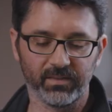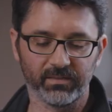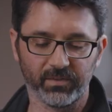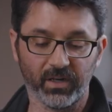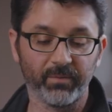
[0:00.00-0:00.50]

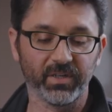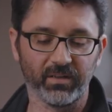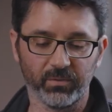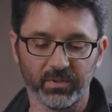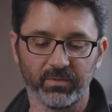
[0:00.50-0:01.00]
this
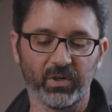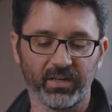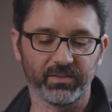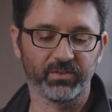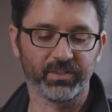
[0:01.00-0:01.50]
phenomenon where a
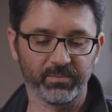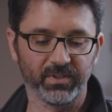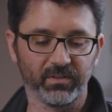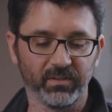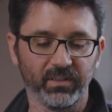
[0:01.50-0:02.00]
browser ships
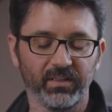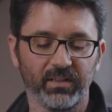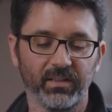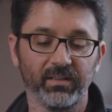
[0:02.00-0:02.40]
it early, then